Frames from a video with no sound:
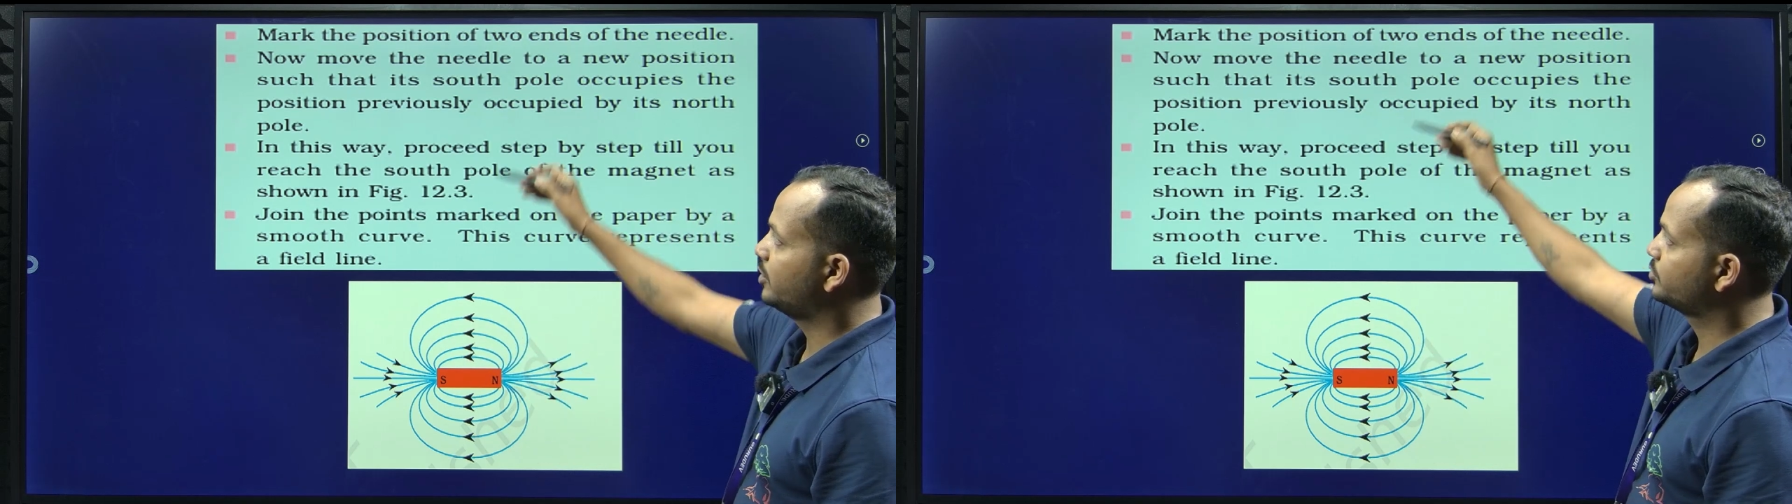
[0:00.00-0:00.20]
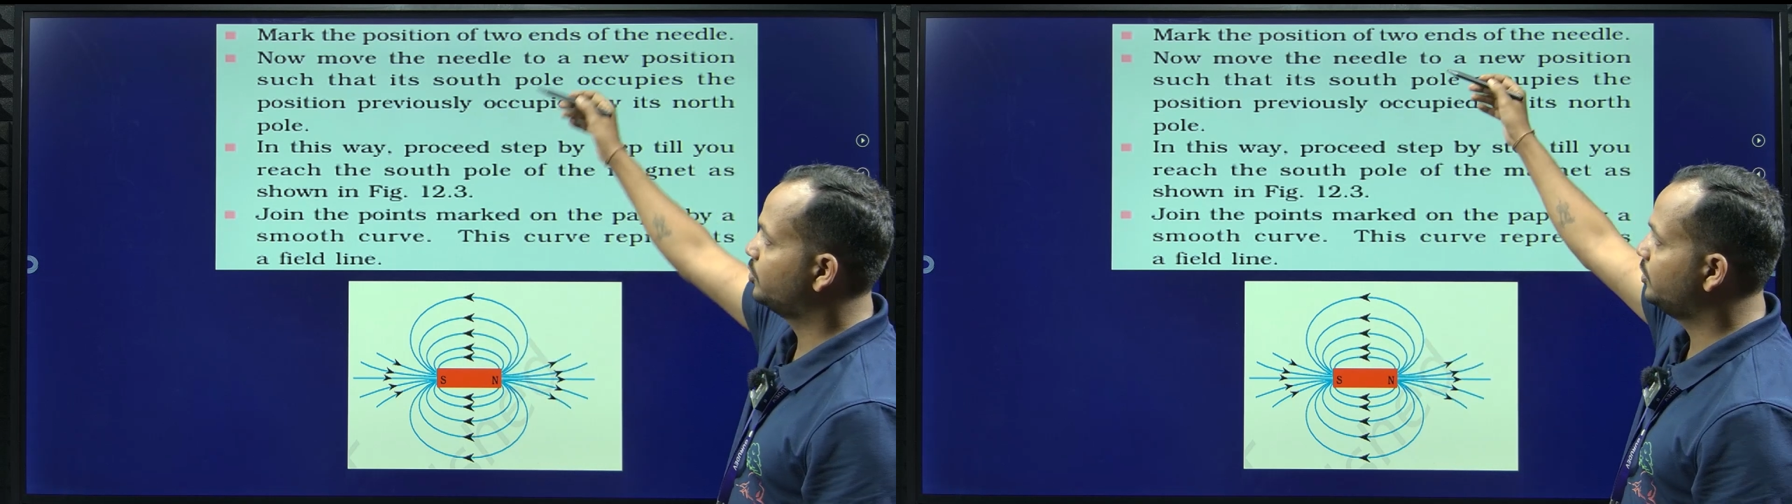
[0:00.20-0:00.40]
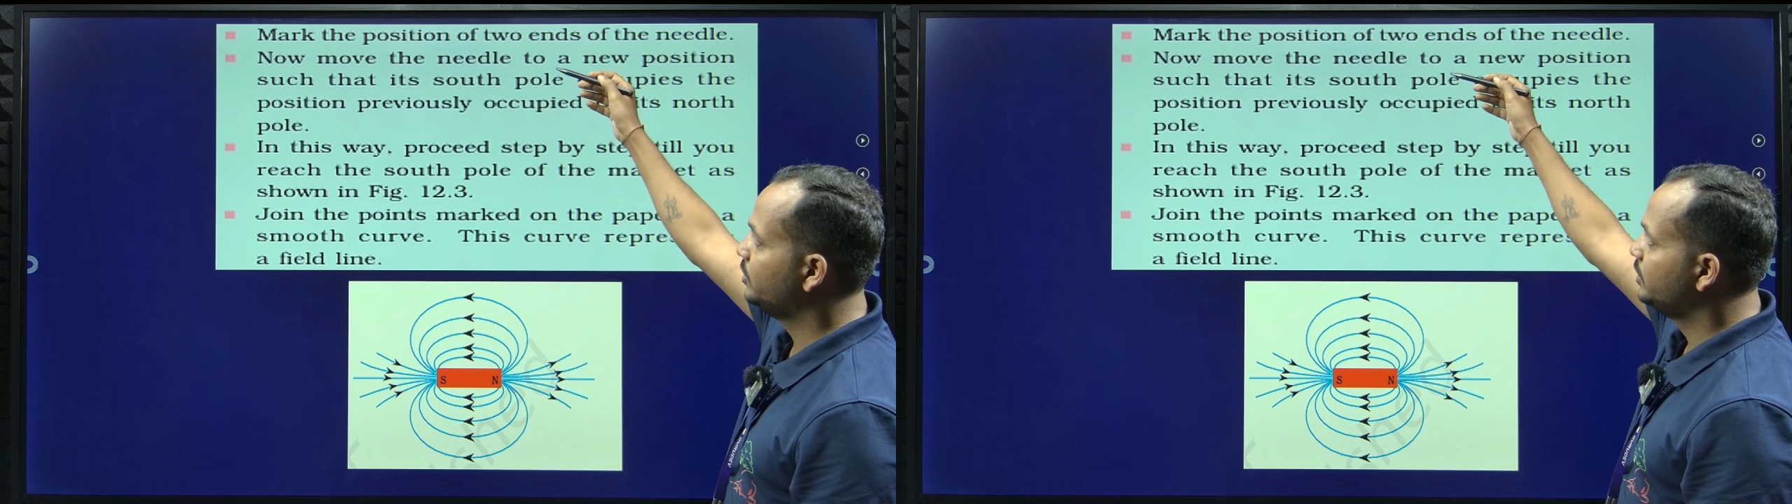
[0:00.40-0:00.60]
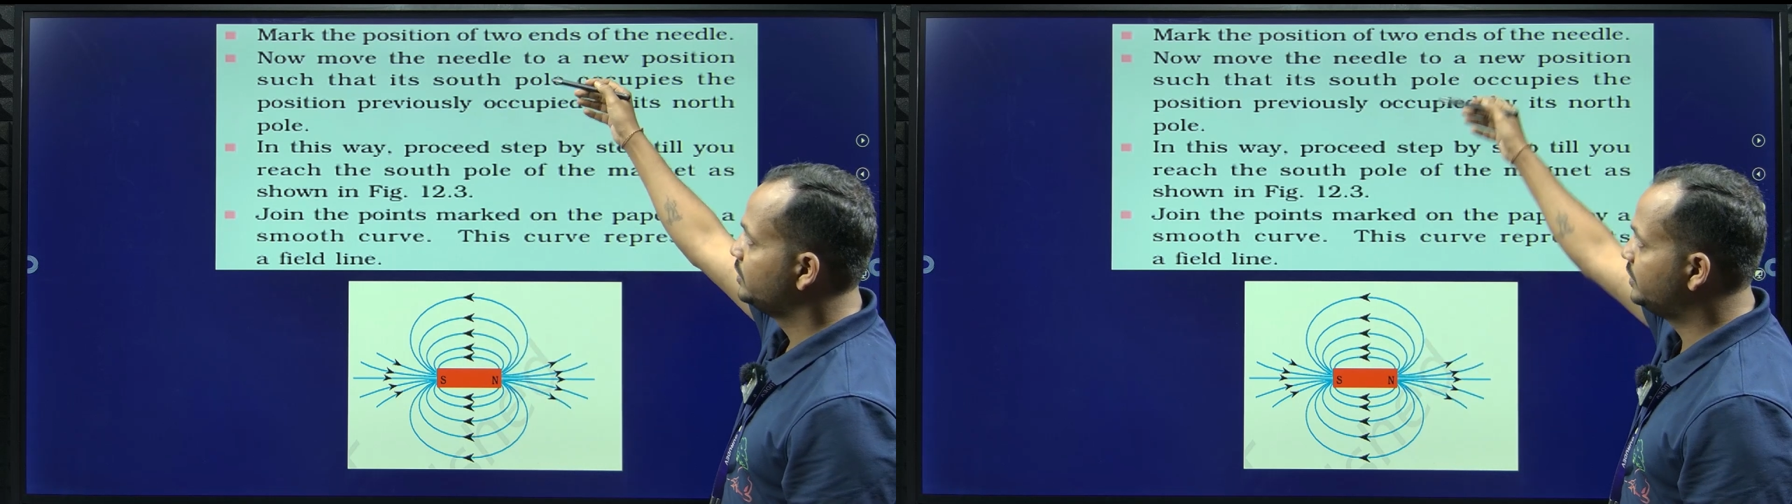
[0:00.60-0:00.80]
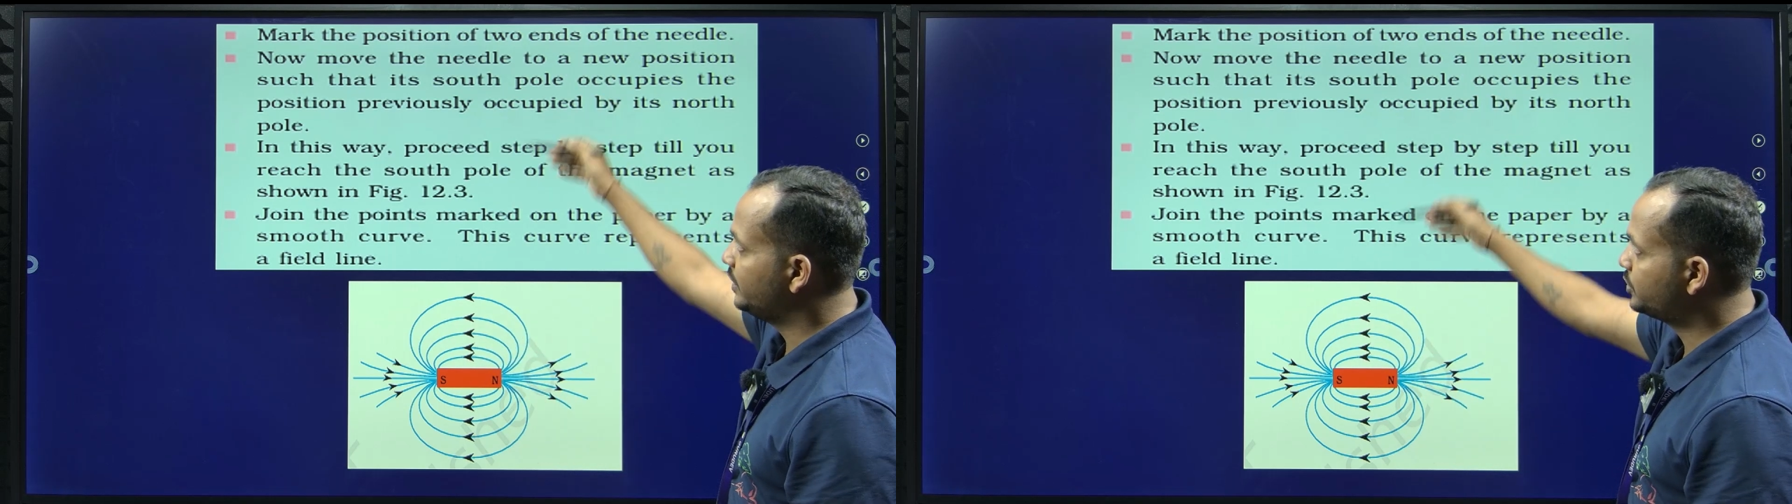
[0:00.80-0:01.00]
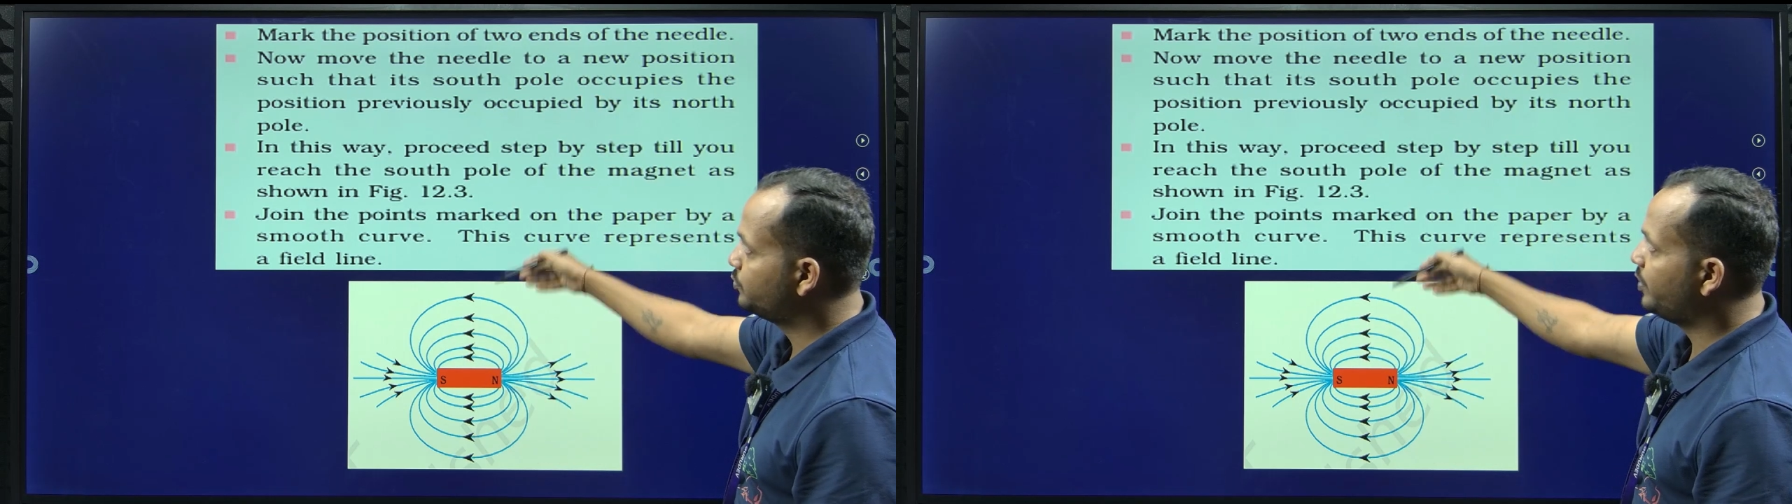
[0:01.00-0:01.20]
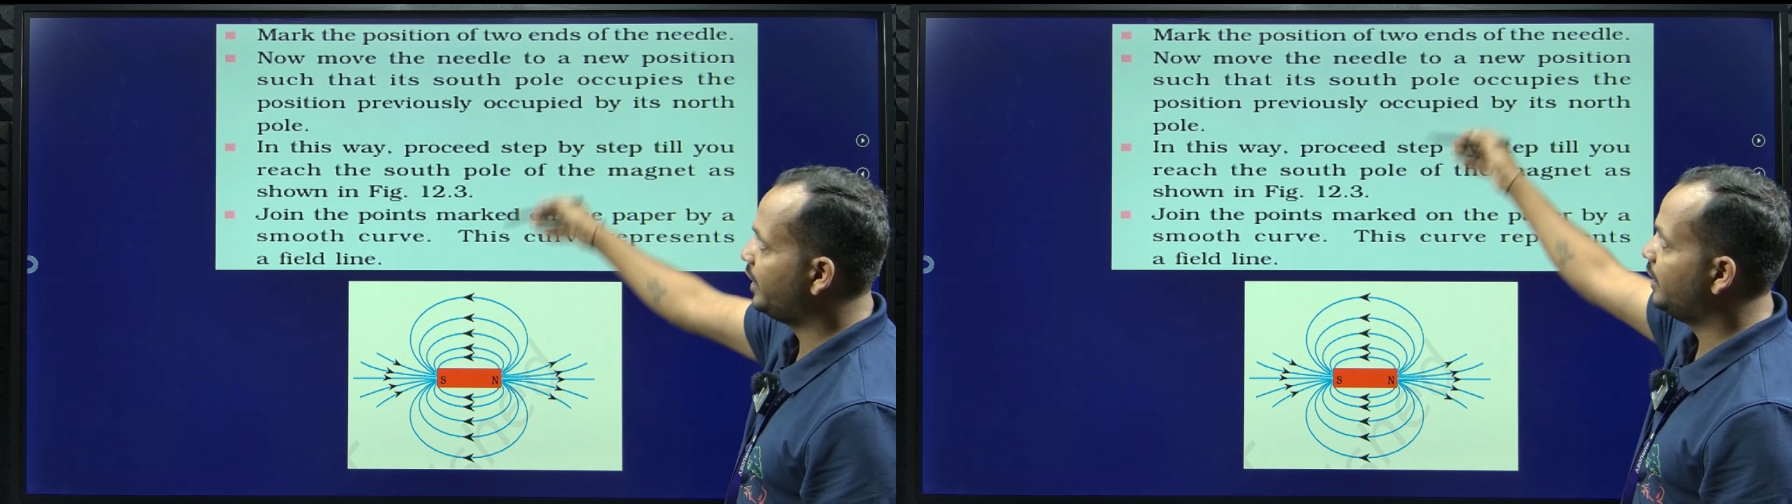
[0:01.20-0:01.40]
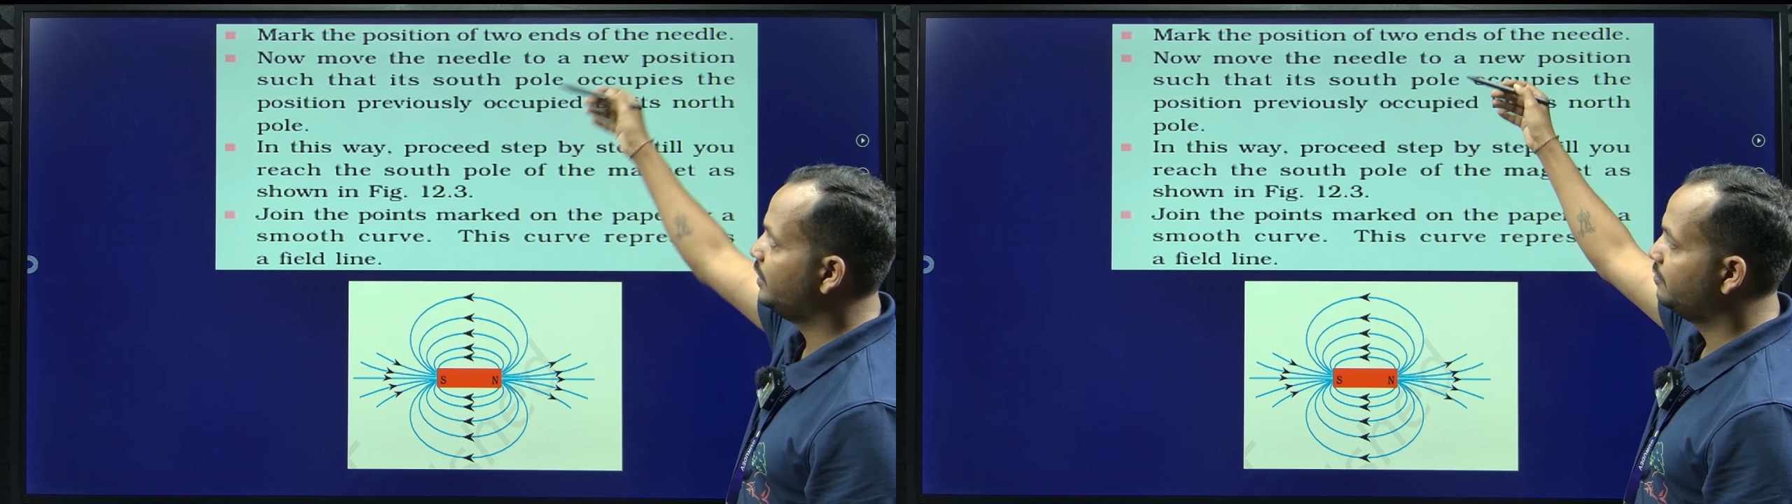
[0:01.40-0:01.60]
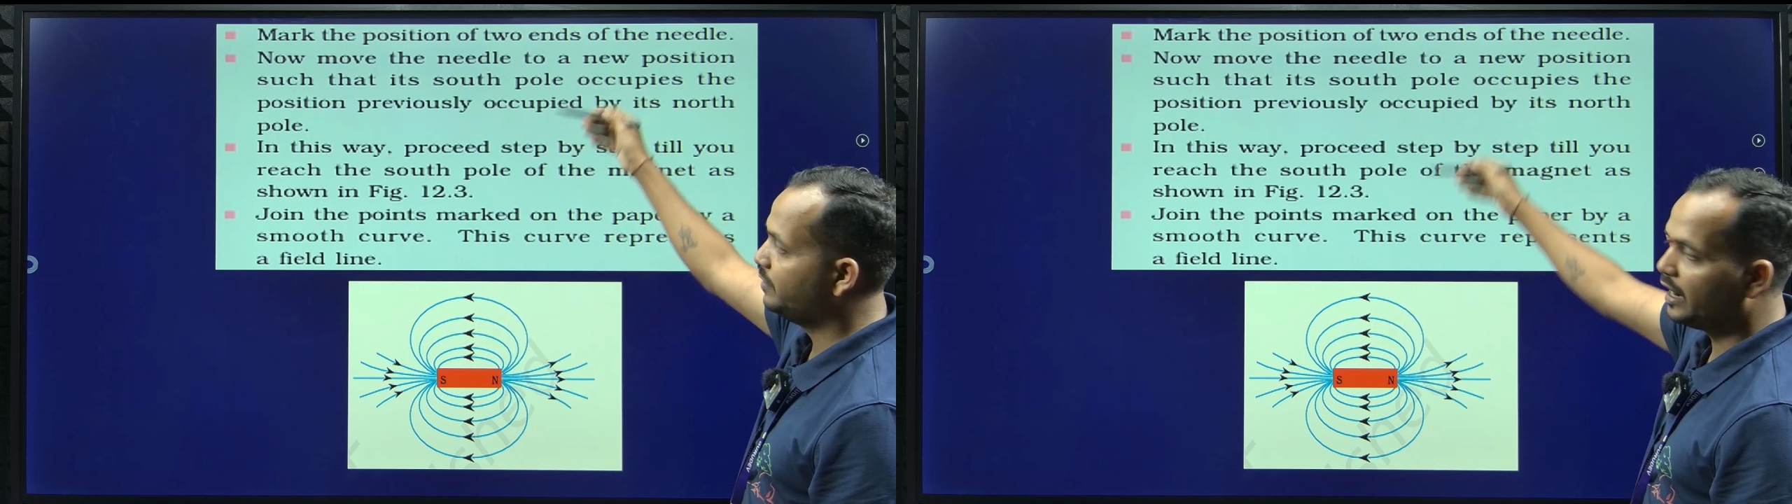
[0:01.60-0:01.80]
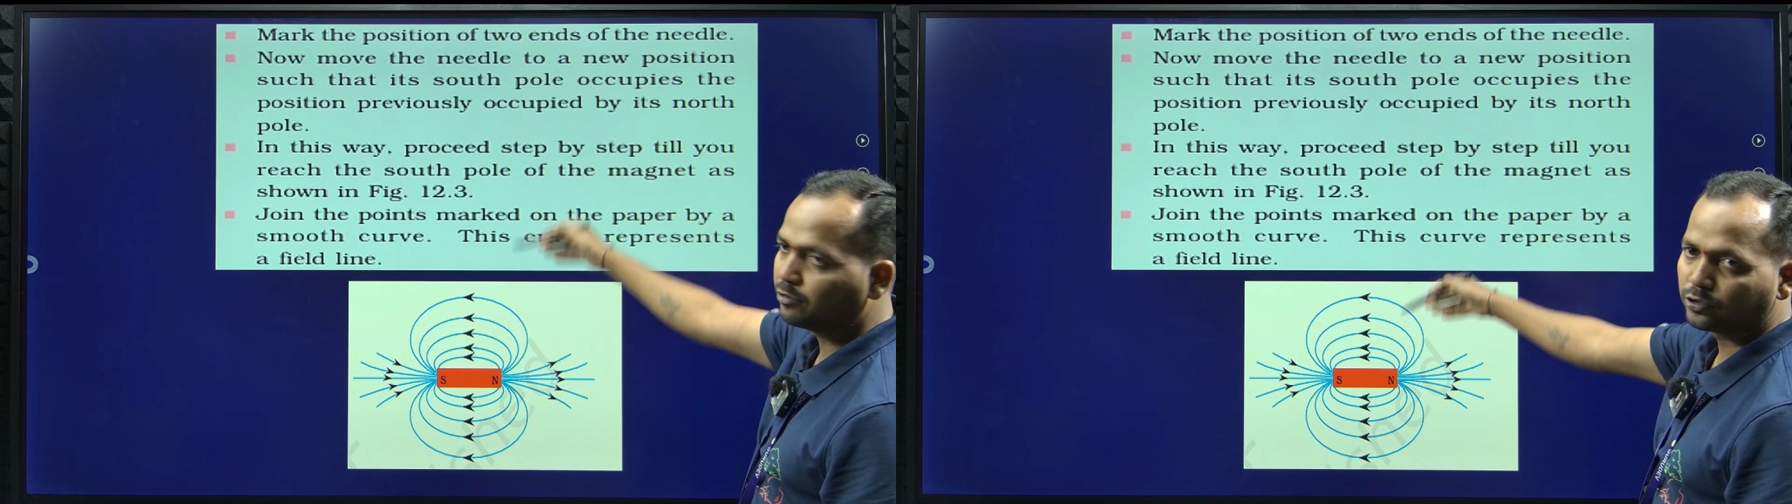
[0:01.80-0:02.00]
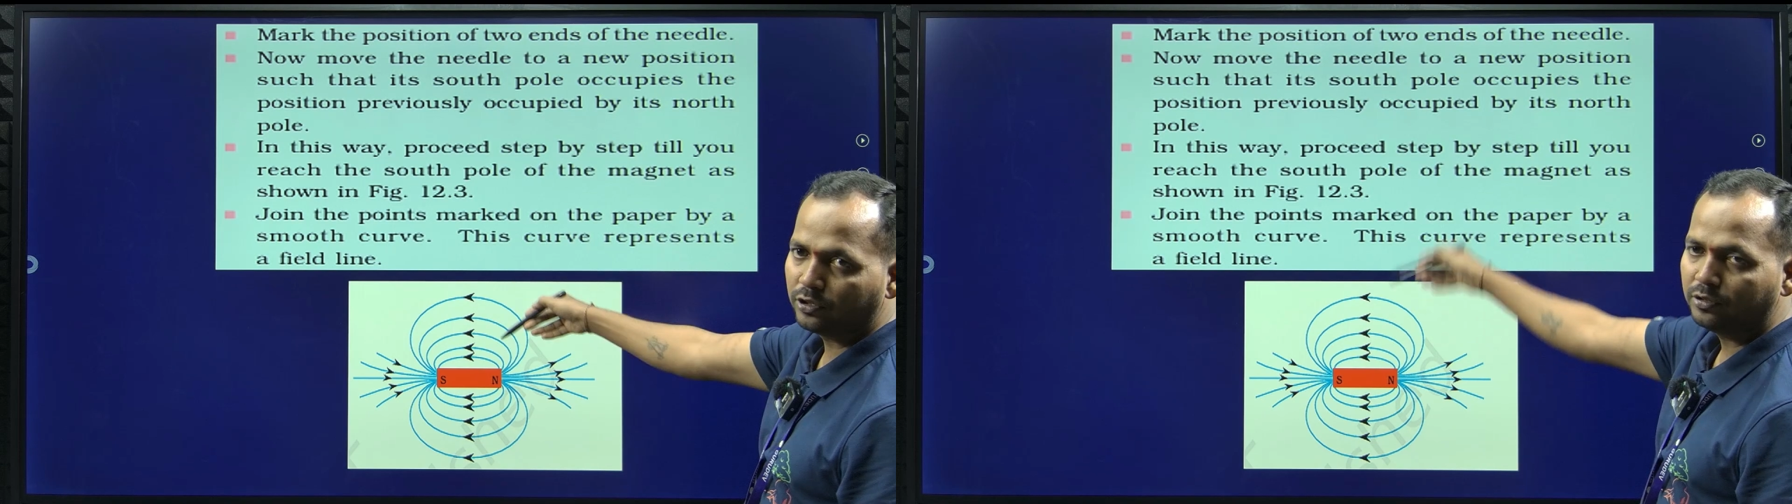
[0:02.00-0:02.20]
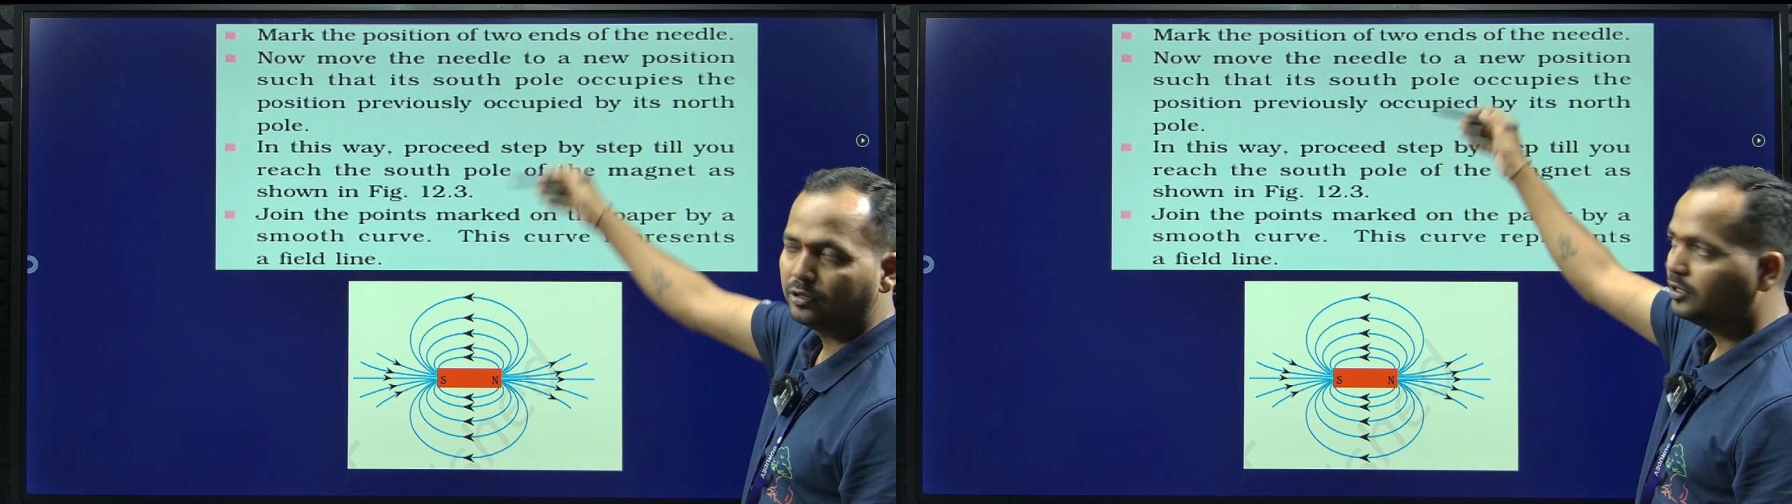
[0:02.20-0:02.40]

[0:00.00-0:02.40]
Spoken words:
So this way we have to